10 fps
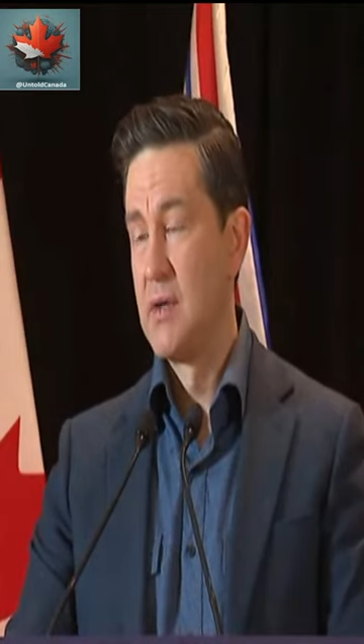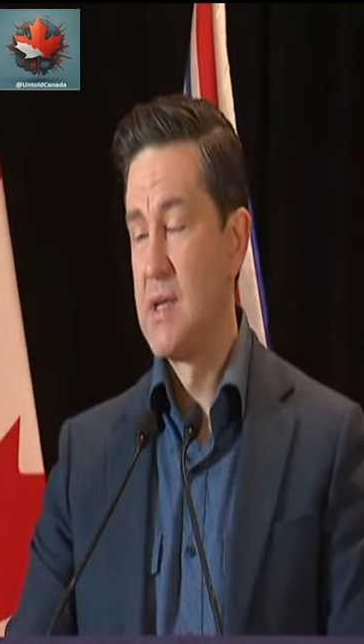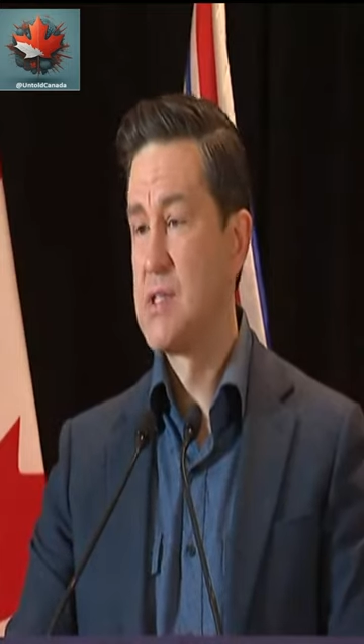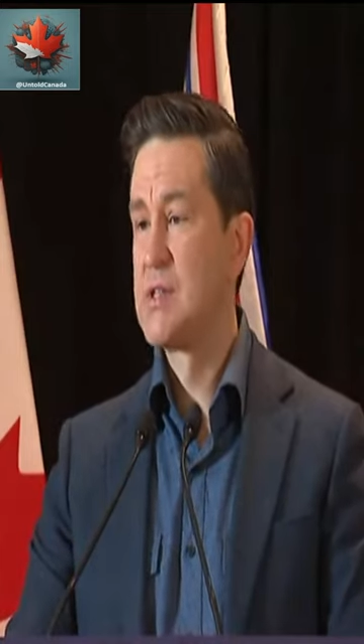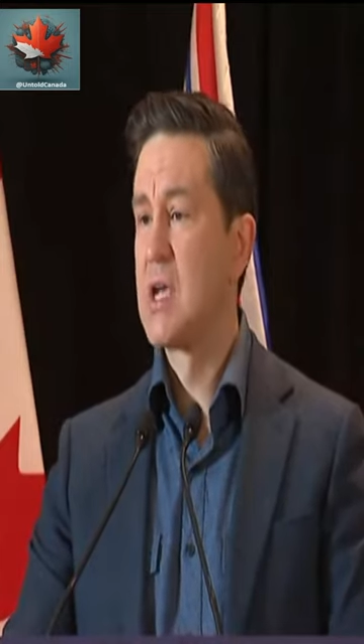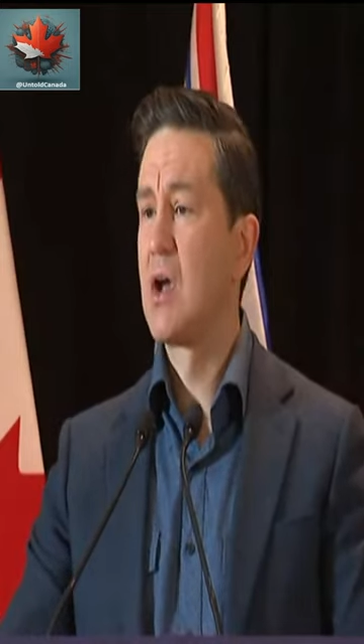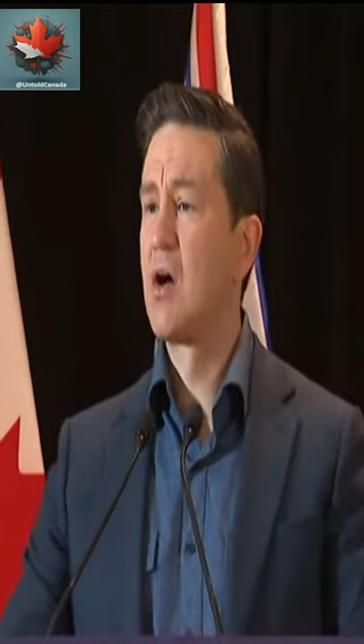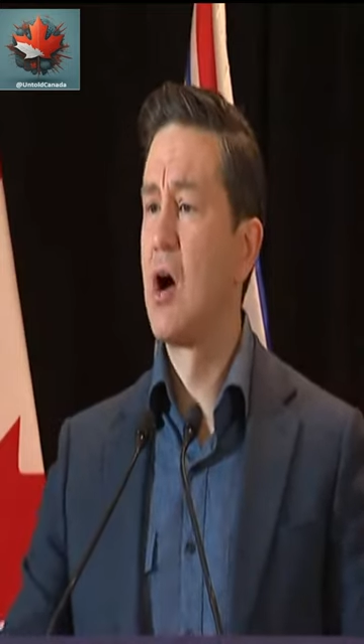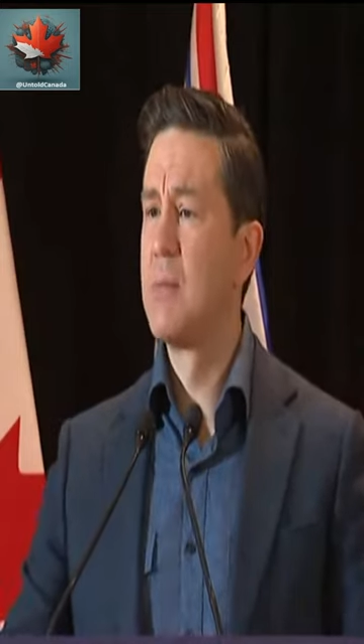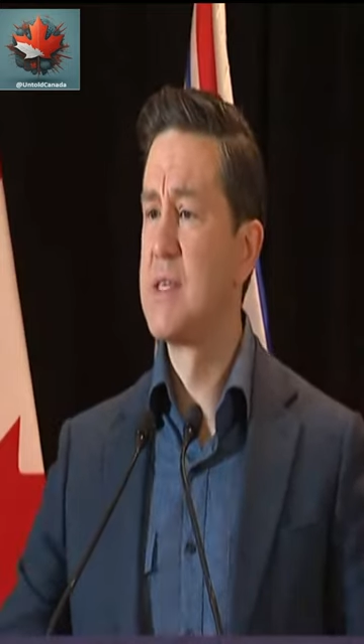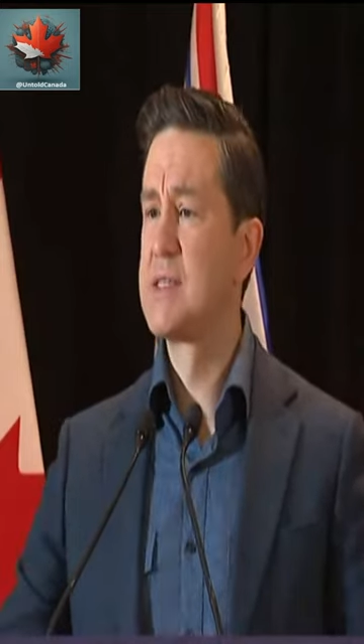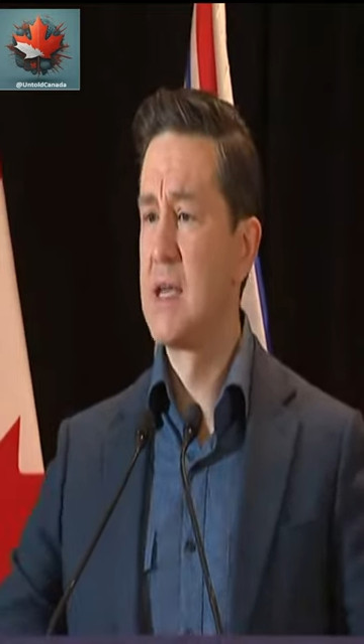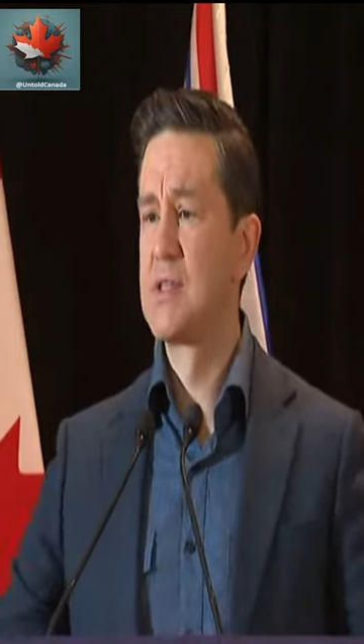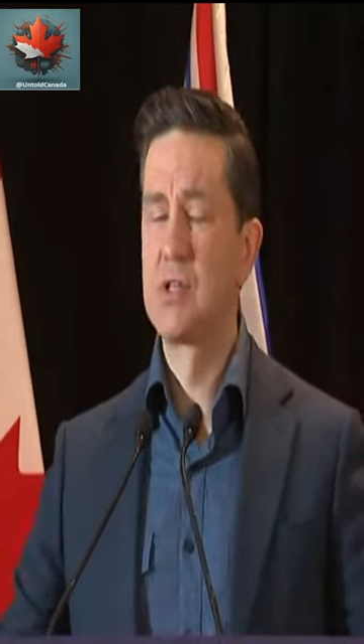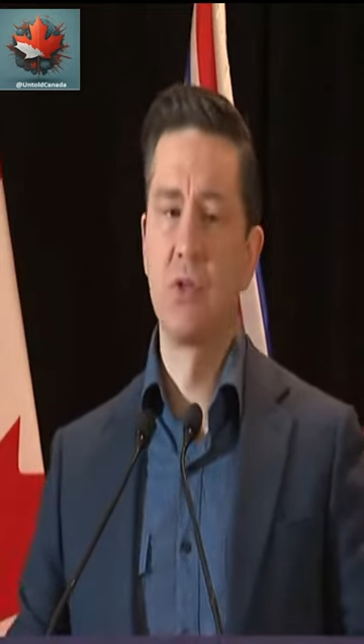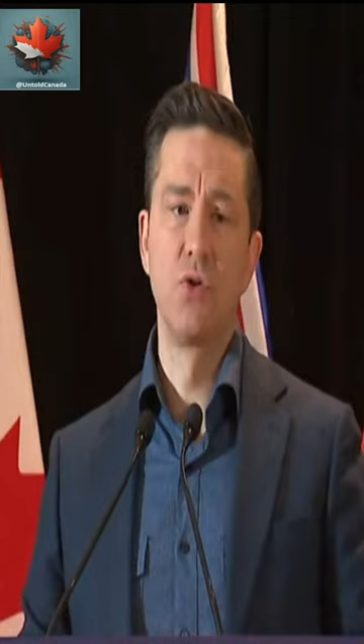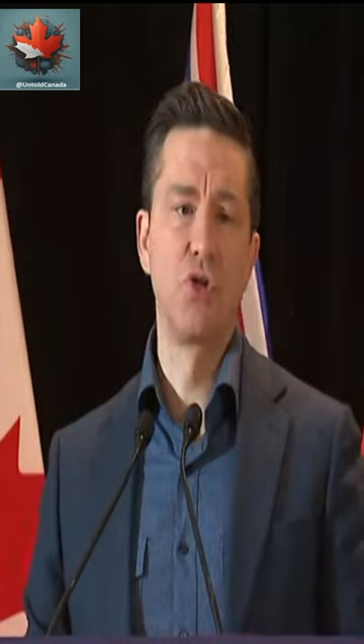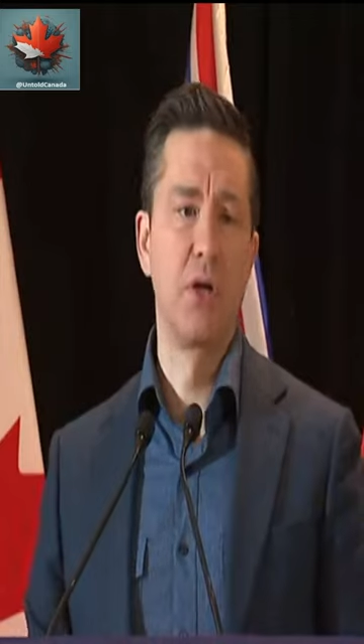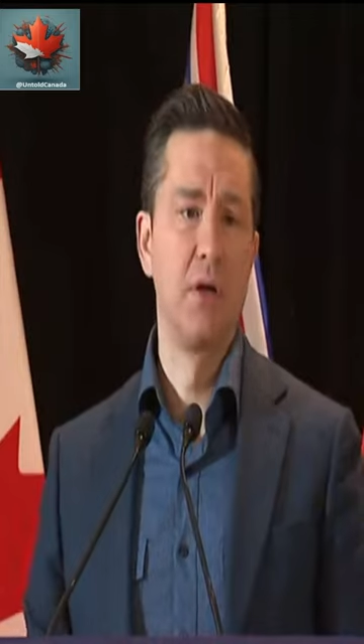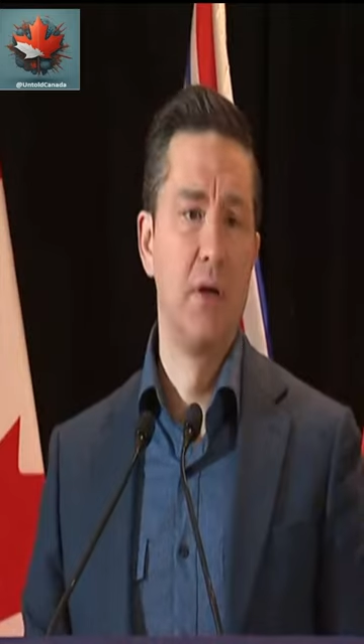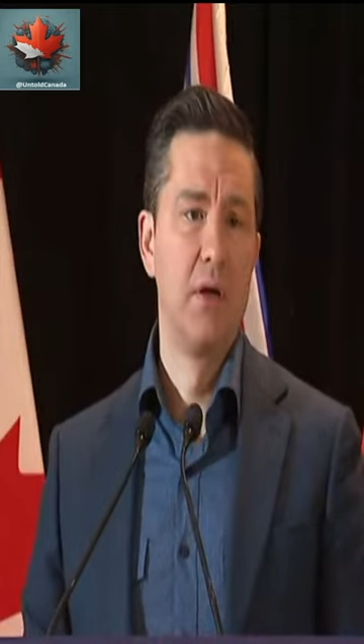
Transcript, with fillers: This is a common sense solution.